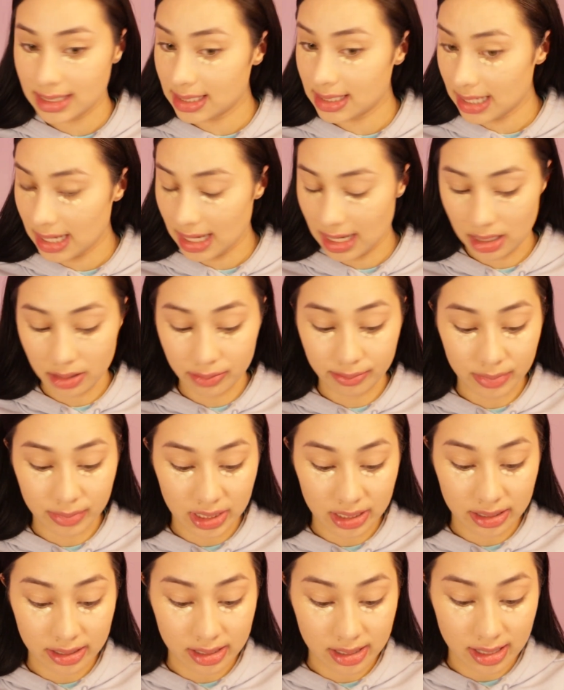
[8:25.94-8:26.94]
Tell
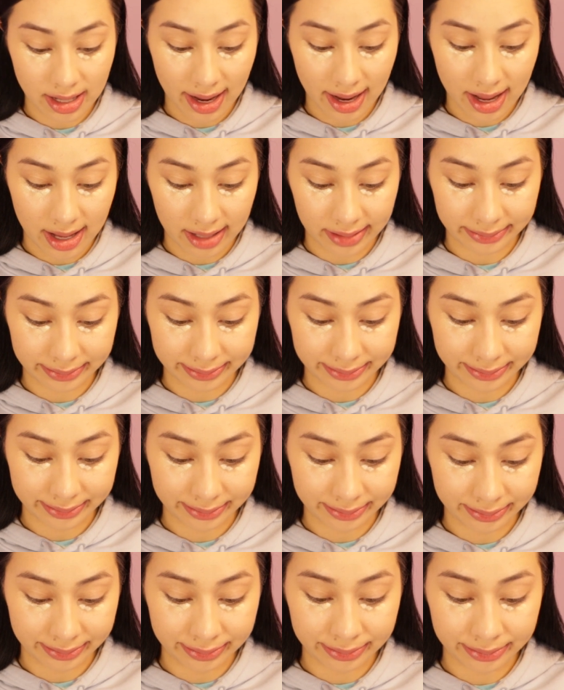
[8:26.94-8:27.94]
me not,
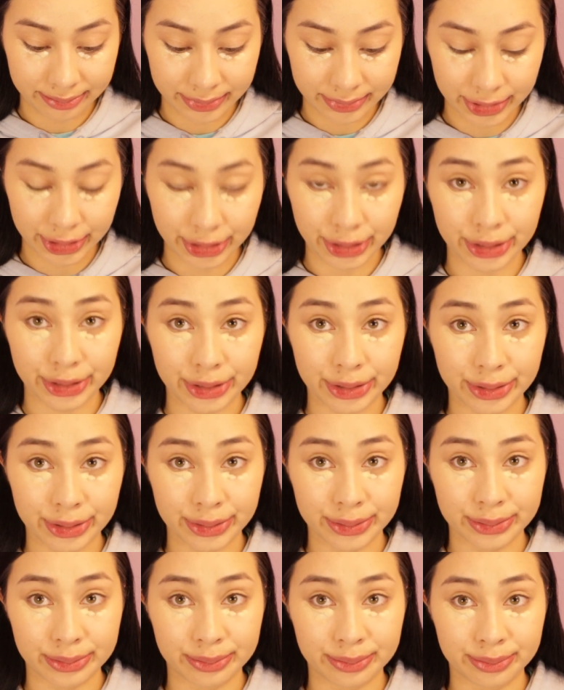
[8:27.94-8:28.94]
girl.